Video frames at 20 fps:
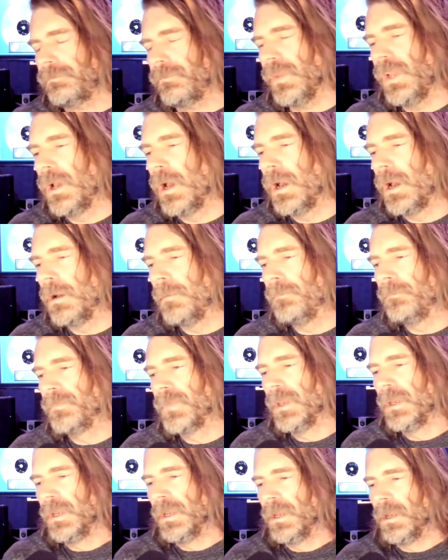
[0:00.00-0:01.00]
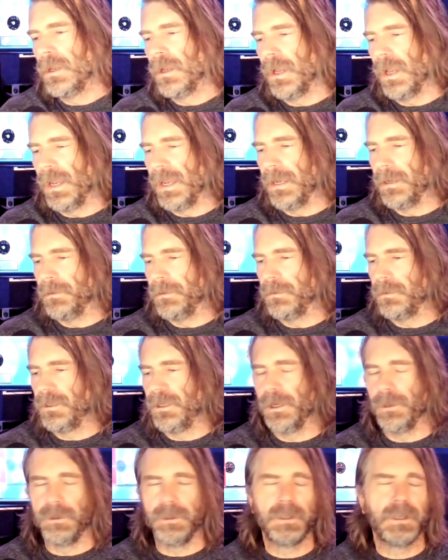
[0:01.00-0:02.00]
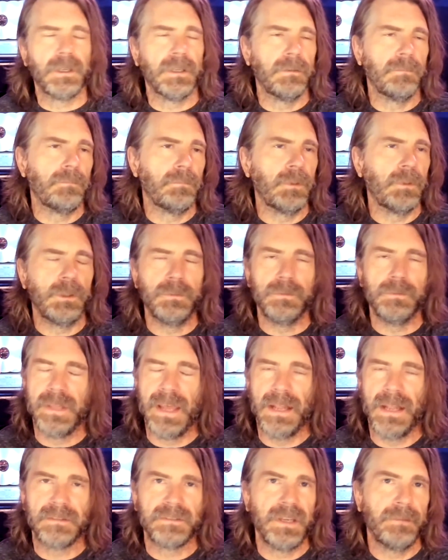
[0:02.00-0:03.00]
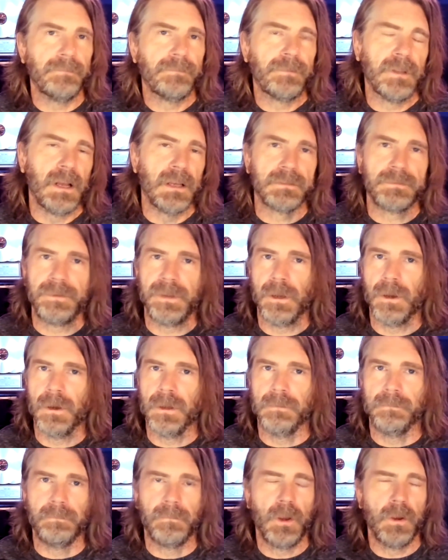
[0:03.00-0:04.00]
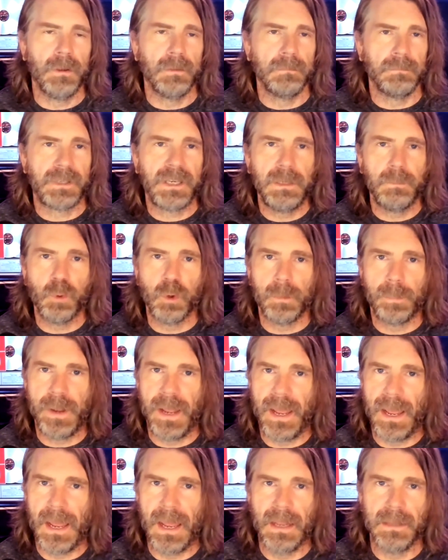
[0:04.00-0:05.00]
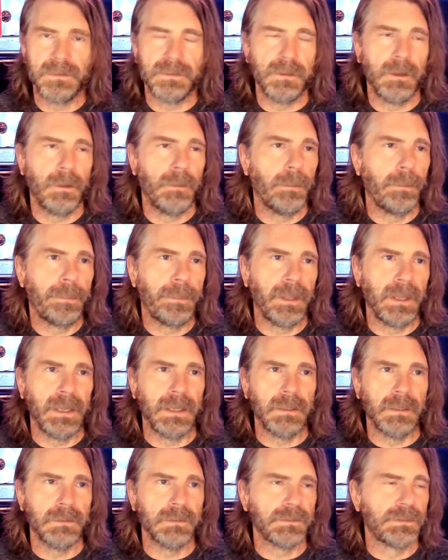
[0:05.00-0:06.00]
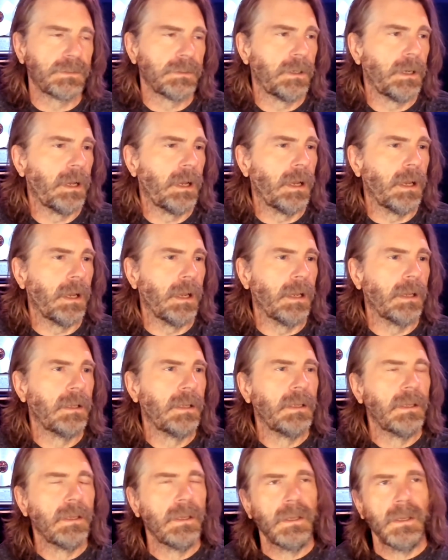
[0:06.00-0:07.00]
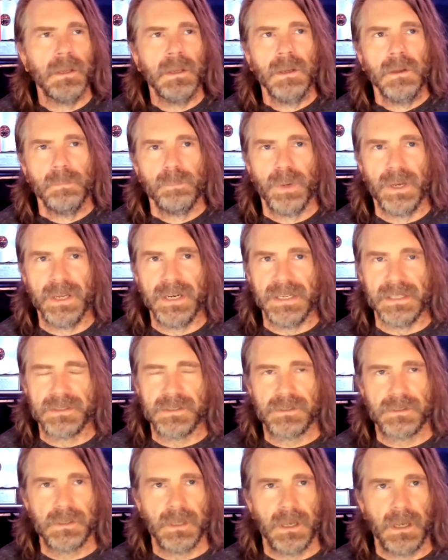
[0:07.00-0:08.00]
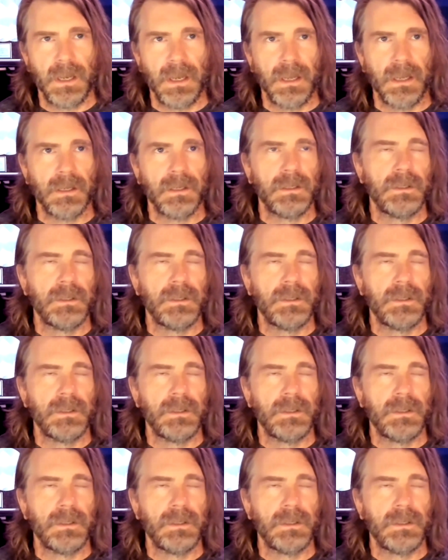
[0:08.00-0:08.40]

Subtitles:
And you can use that same philosophy on keyboard pads and other things. But it's the